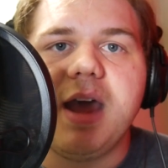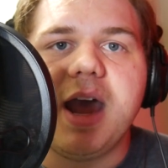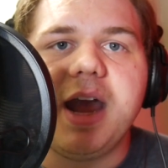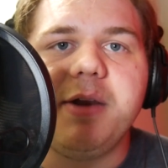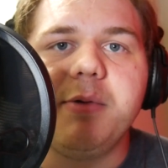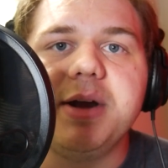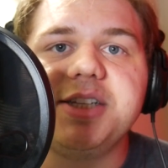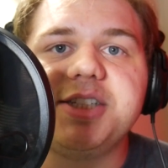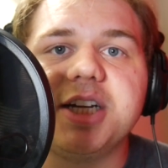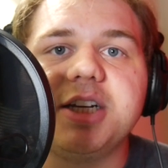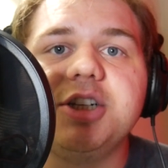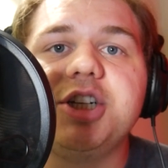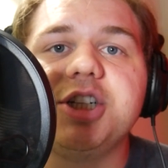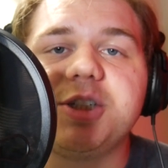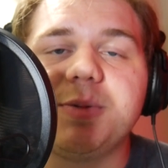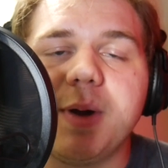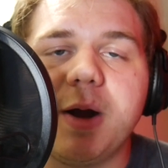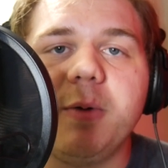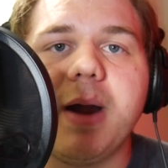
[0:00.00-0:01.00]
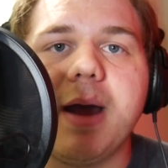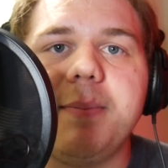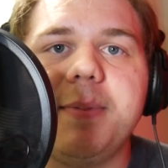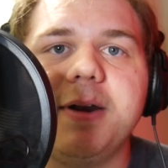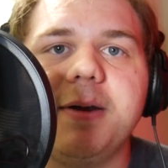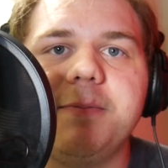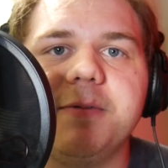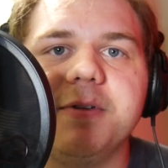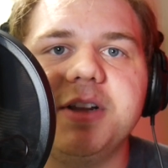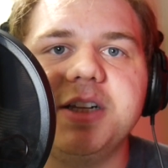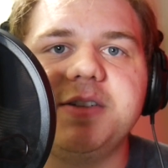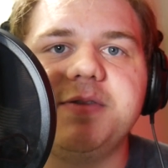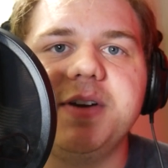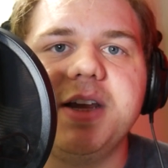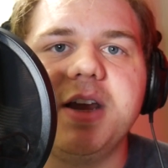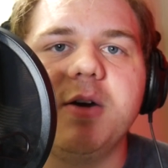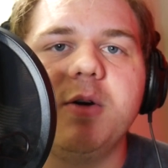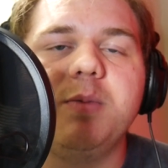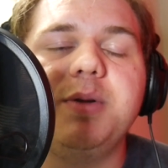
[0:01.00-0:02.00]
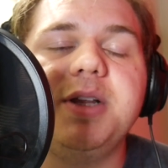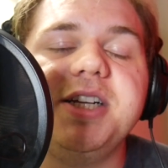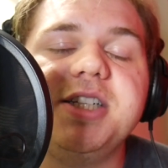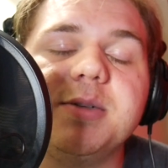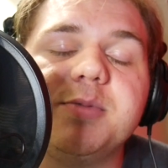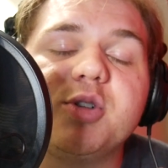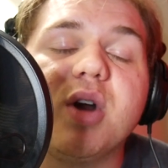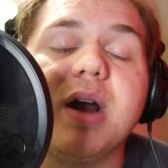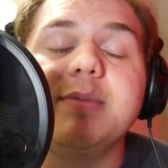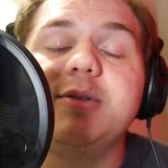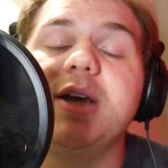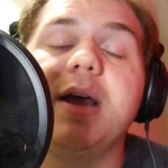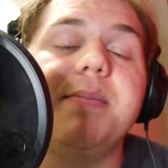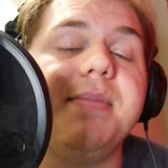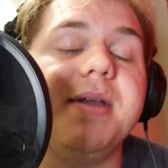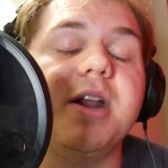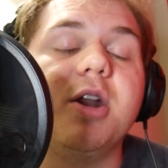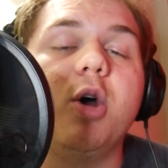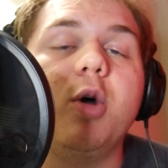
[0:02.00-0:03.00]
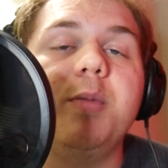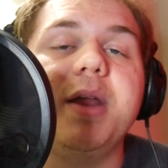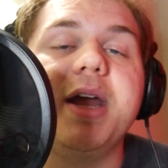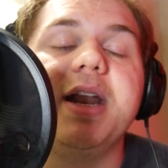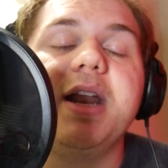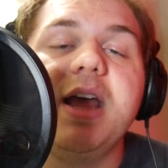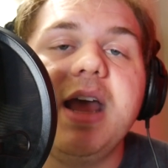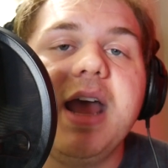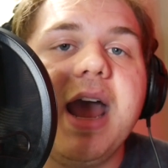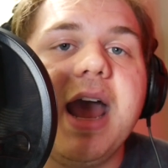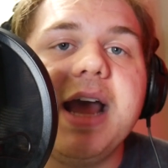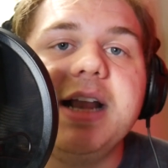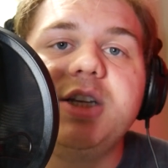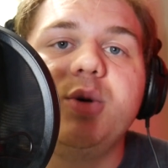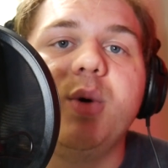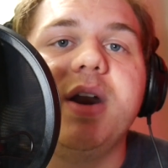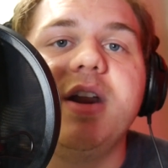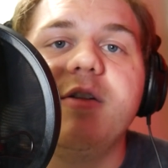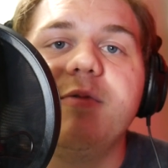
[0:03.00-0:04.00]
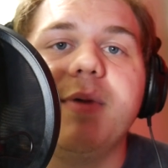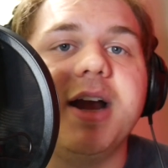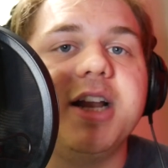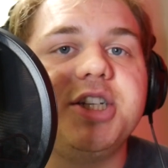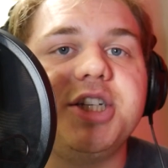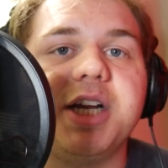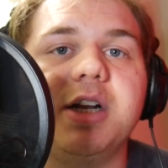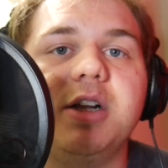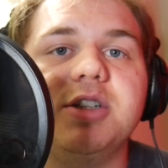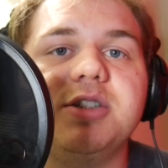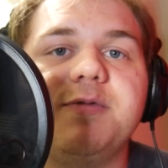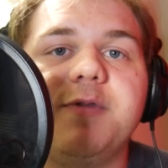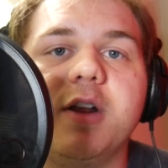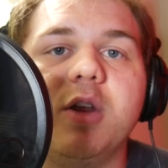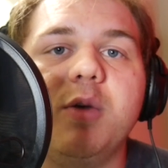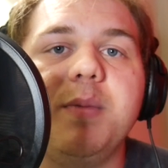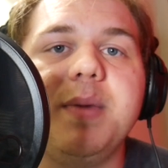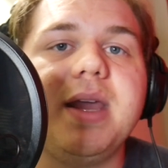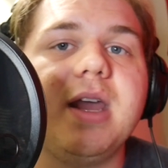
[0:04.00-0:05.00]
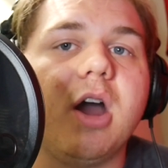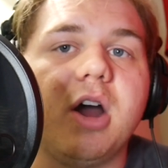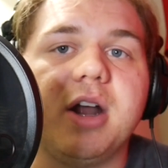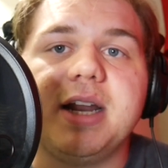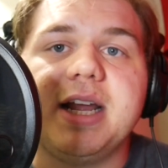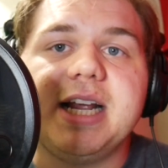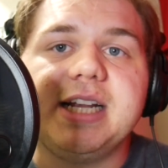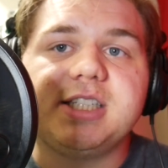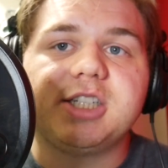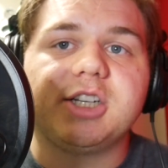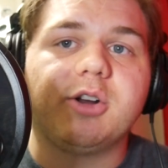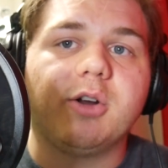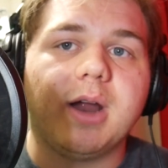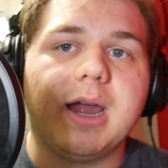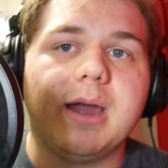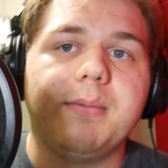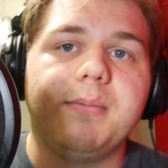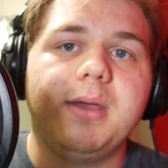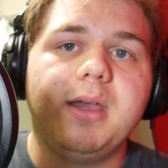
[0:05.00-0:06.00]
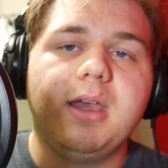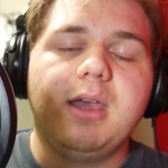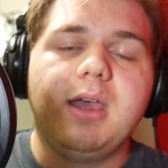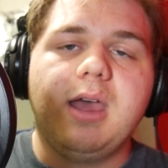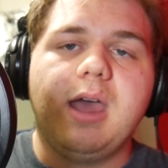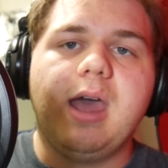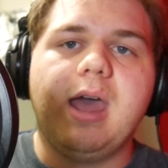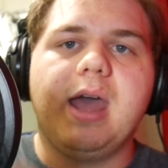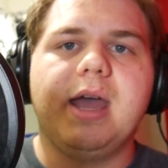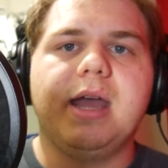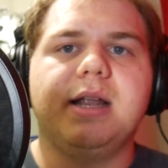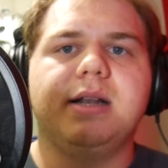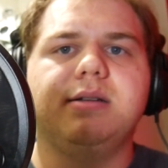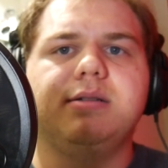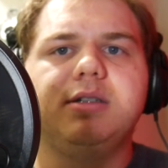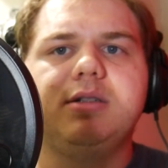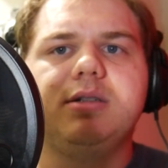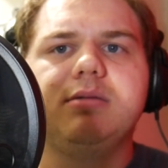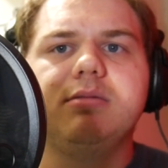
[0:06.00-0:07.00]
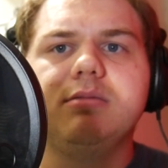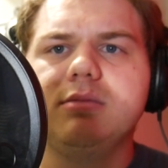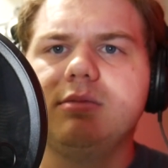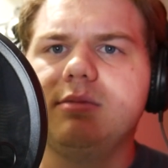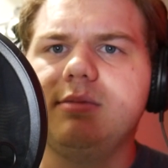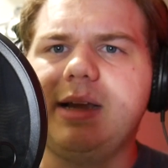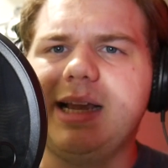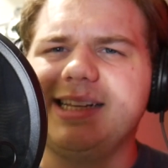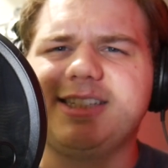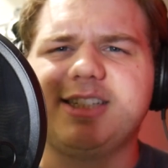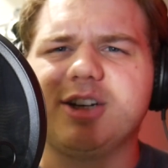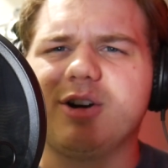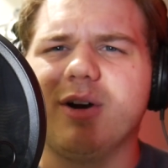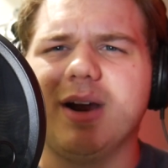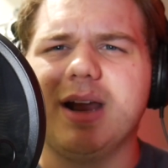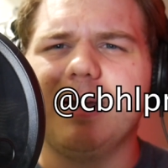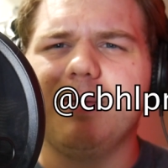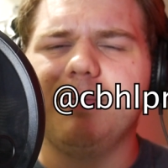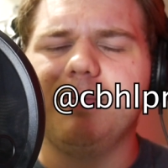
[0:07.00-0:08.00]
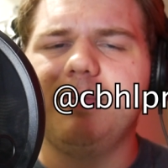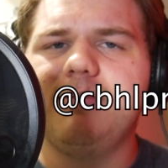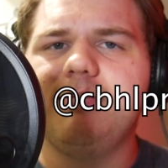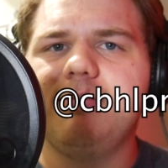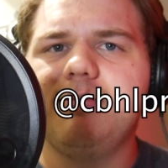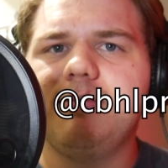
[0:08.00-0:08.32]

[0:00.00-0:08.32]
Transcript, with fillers: Anyways, that'll just about wrap it up for this video. Please subscribe to MB and Homeland, and to any of my channels. Follow me on Instagram, and Instagram,